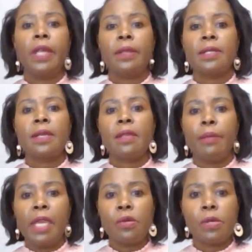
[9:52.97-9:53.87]
These are the
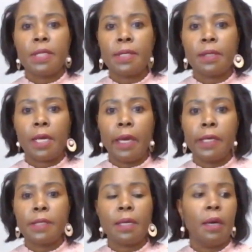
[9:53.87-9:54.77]
main ones,
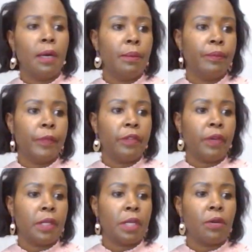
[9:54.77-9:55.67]
guys. If
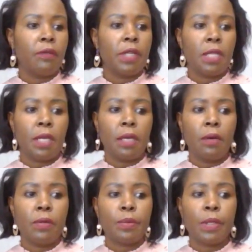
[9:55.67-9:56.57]
I think of anything
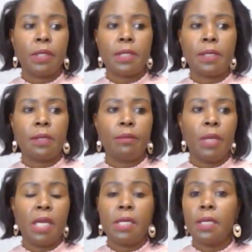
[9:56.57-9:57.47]
else, but these are the
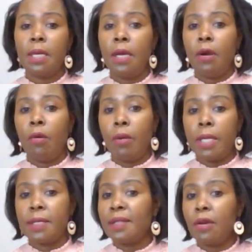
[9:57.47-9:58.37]
main
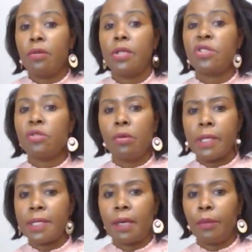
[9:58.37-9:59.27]
ones. There are always new
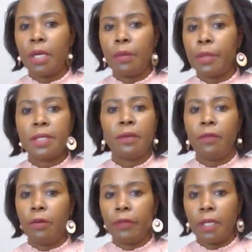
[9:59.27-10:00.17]
ones coming up. It's
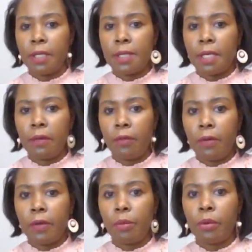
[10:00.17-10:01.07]
evolving. It's an
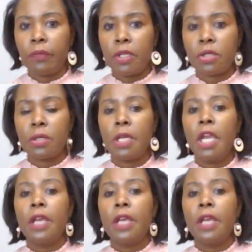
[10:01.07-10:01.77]
evolving profession.